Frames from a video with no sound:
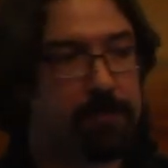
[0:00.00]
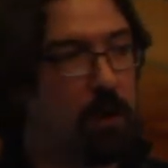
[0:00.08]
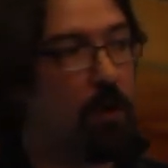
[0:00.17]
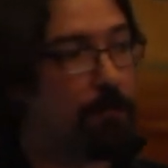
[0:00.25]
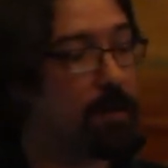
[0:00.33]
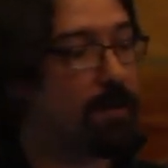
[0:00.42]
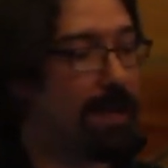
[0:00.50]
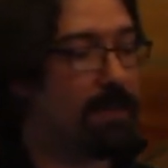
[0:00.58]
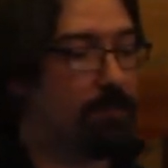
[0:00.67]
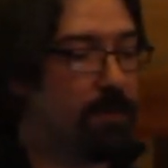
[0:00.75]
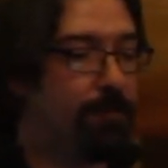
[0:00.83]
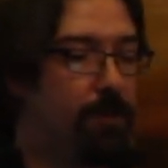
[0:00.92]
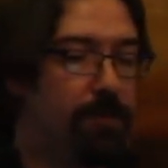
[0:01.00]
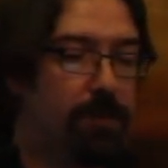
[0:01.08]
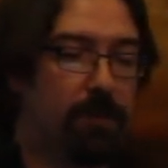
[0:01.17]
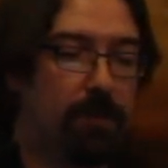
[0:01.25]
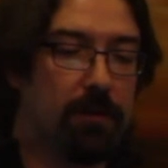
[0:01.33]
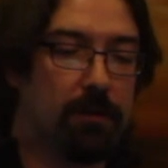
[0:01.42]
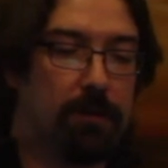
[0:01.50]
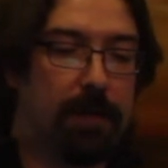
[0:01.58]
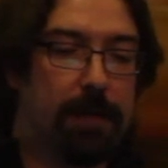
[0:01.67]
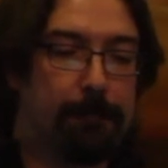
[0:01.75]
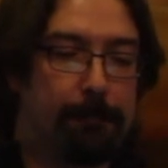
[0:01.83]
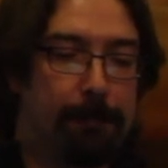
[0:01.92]
So hopefully that's what the future is going to look
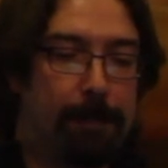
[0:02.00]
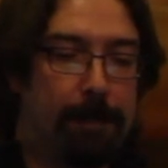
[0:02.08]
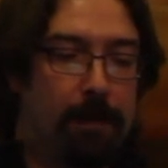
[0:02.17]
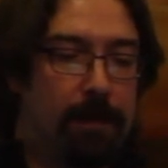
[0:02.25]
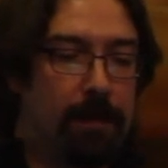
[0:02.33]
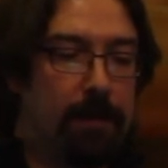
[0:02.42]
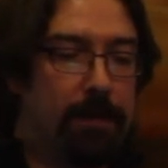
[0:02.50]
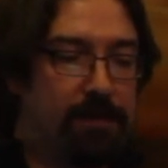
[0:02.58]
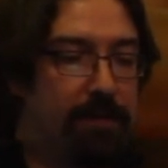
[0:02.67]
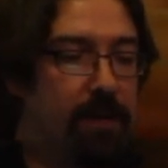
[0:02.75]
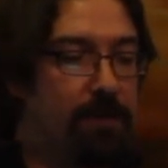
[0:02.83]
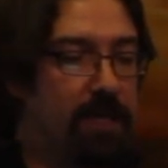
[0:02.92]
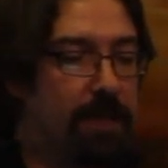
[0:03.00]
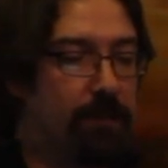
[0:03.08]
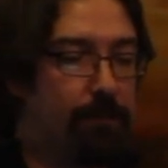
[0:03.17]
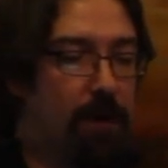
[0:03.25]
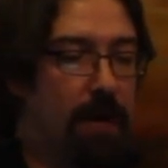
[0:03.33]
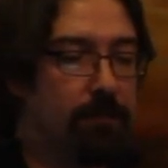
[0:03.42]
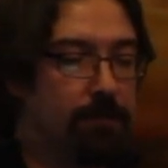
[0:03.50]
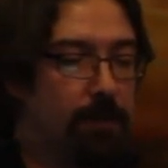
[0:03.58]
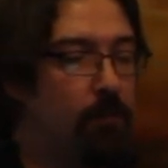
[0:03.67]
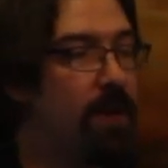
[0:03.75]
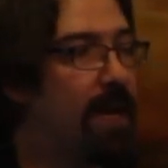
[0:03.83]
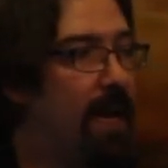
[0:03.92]
like. The JVM does have a problem,
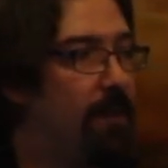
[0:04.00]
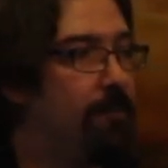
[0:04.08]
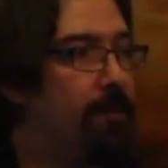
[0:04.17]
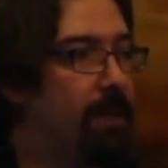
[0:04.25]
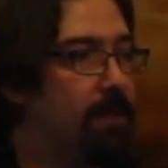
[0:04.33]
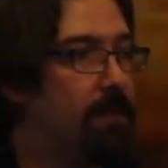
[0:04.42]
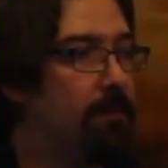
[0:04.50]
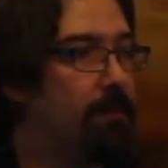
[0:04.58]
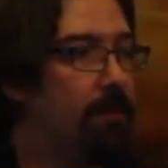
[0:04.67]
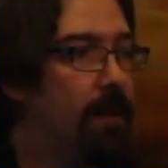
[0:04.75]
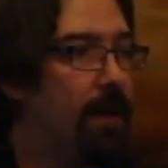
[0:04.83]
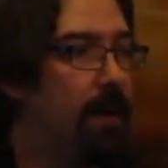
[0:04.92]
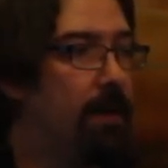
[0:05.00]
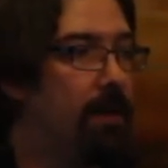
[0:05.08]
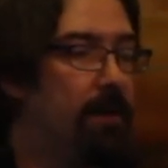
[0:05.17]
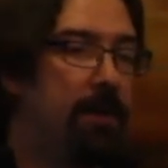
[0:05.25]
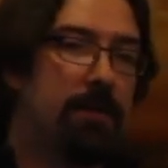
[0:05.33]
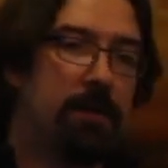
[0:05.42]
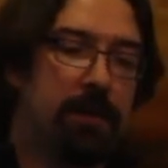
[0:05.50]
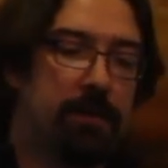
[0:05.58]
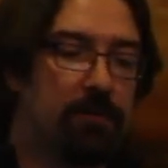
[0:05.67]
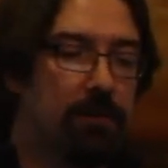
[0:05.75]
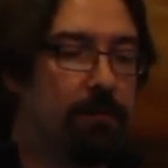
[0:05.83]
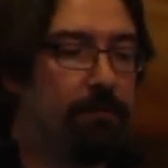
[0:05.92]
but we can fix them. And in the
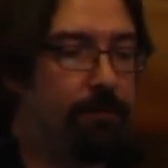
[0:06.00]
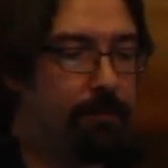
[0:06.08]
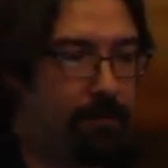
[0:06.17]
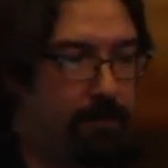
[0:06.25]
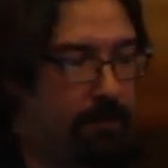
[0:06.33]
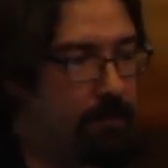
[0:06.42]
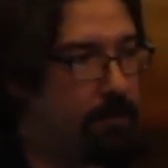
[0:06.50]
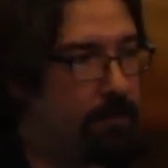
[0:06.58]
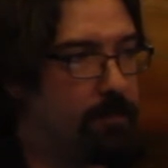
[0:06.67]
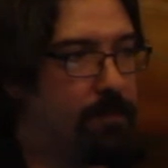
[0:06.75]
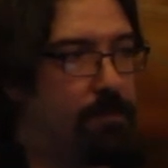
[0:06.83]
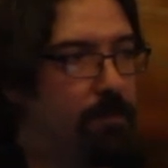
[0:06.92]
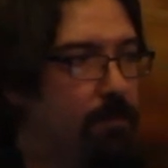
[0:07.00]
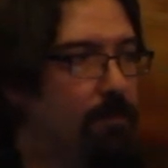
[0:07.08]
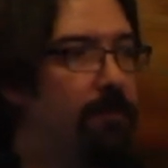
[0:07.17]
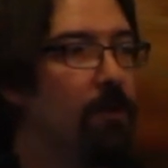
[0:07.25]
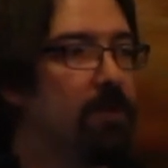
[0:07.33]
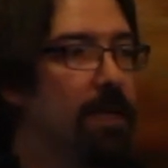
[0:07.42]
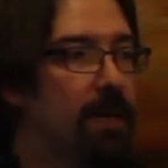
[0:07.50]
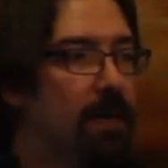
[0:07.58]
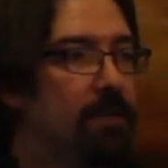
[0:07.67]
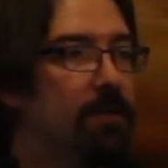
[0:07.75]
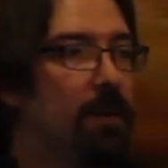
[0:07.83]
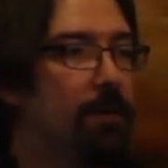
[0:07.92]
interim, folks like
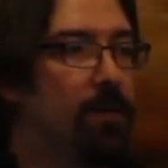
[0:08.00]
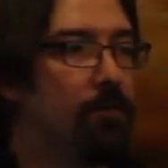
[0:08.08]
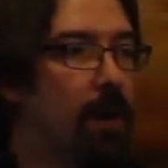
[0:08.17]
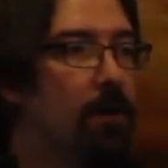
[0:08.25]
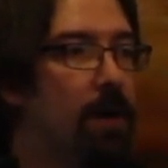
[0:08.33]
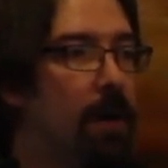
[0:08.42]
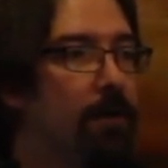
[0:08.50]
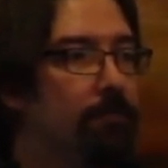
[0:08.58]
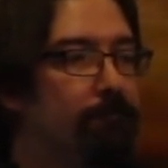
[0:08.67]
us will help you route around